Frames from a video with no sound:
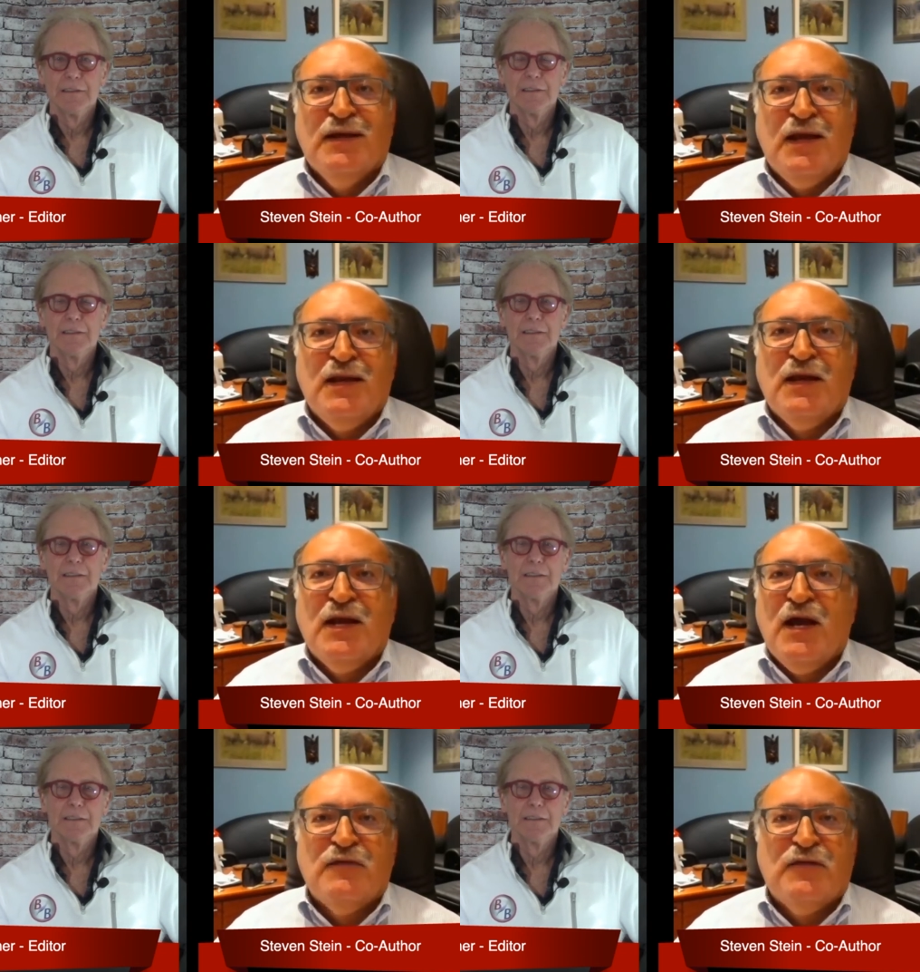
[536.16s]
Speaker 1: getting
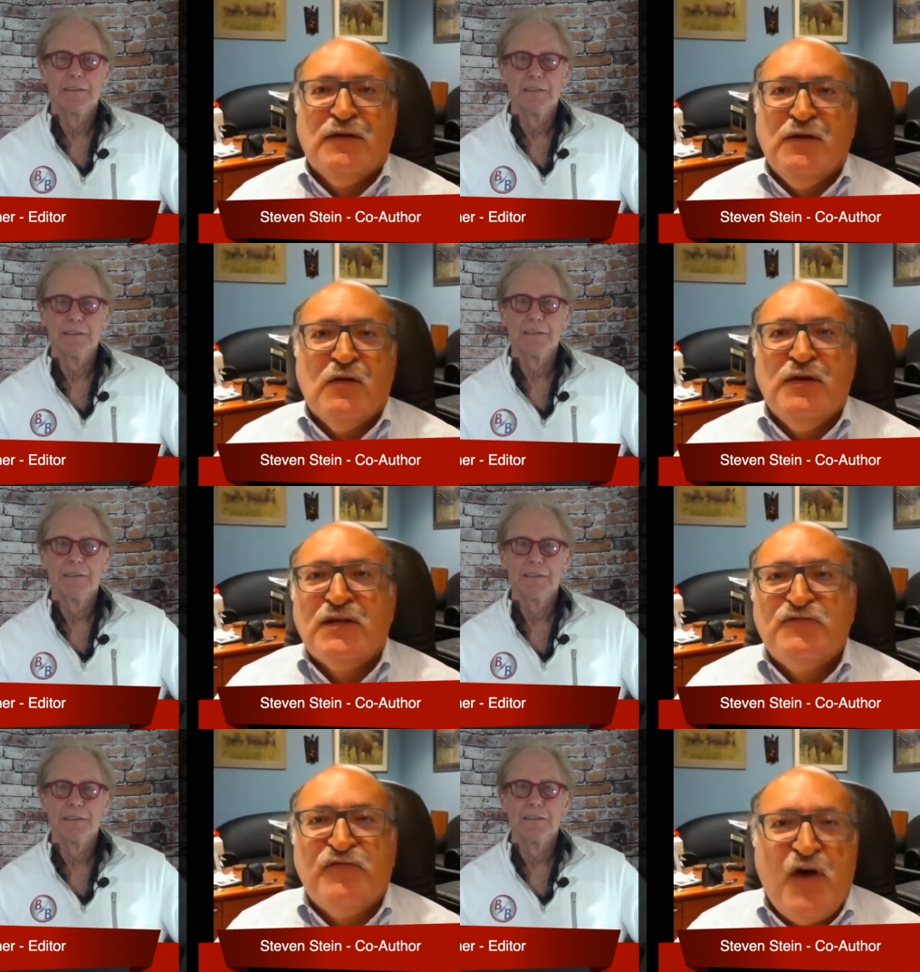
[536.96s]
out of the, you know, the
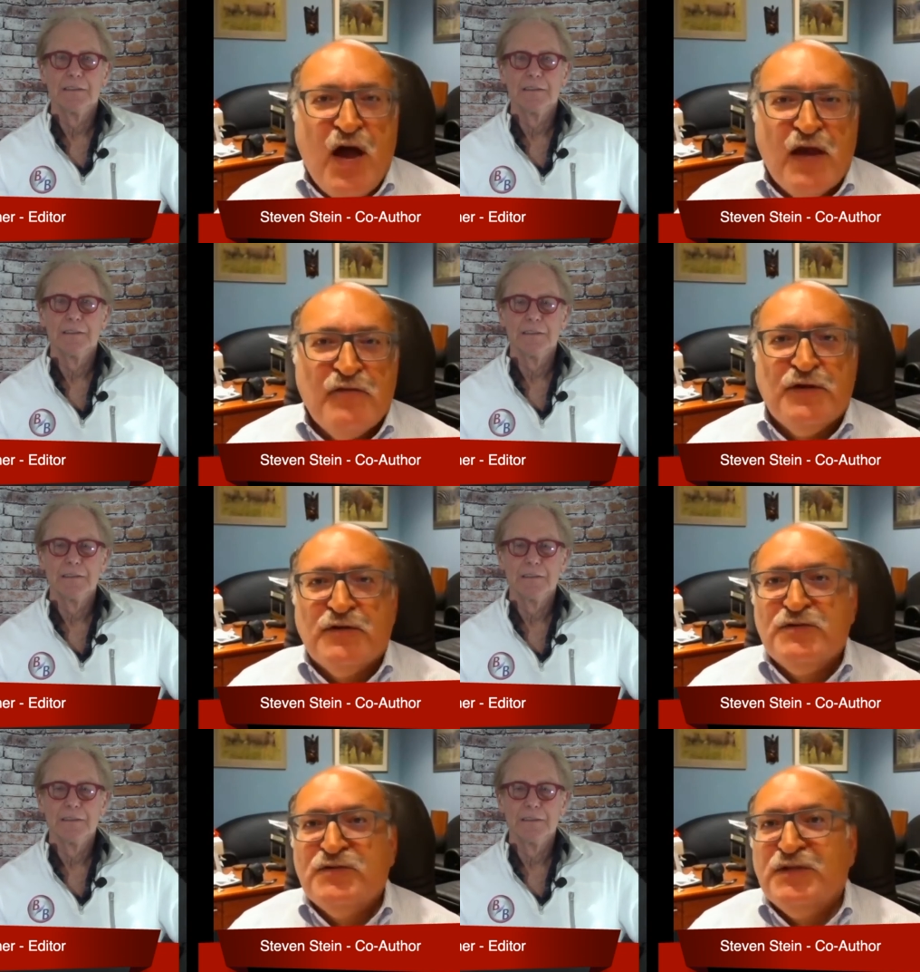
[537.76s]
next 5
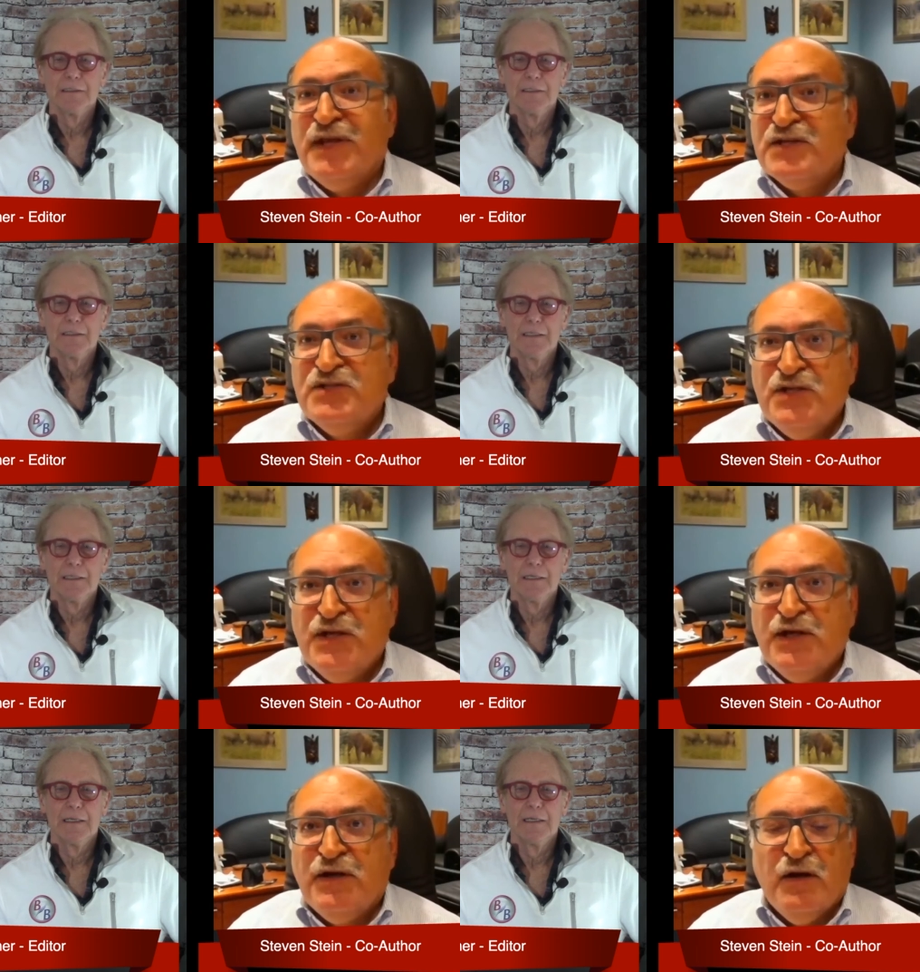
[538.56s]
years, the next
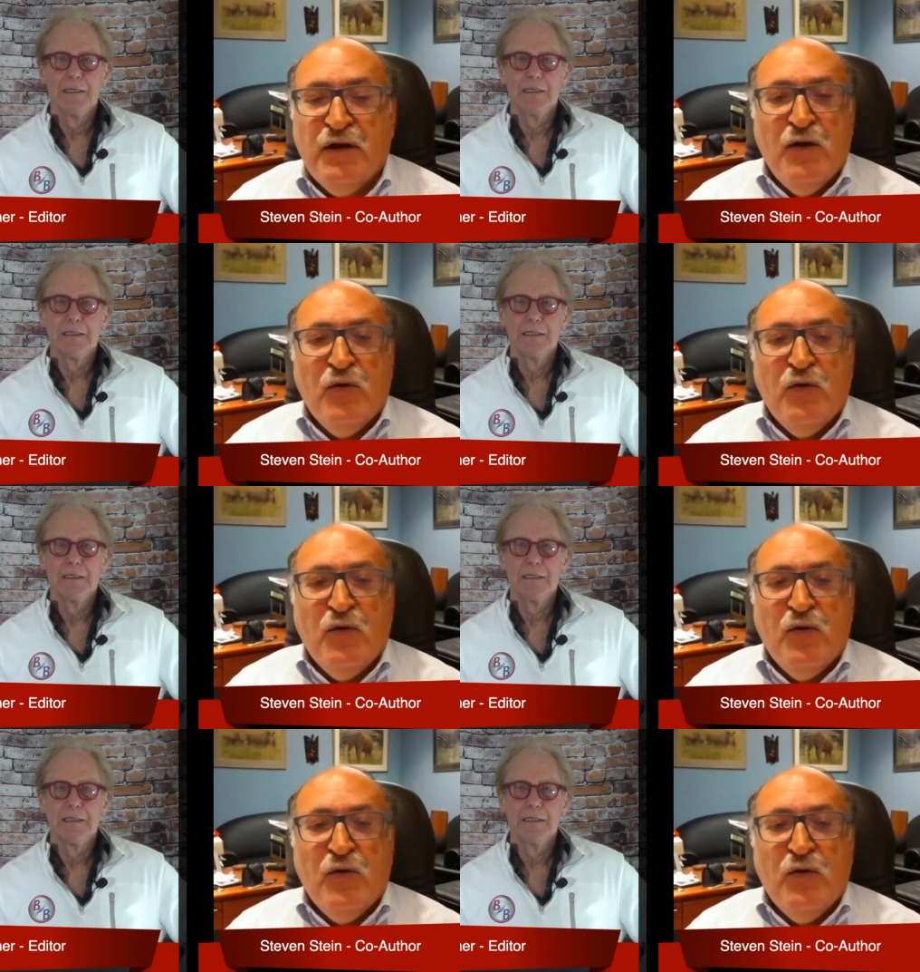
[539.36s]
year?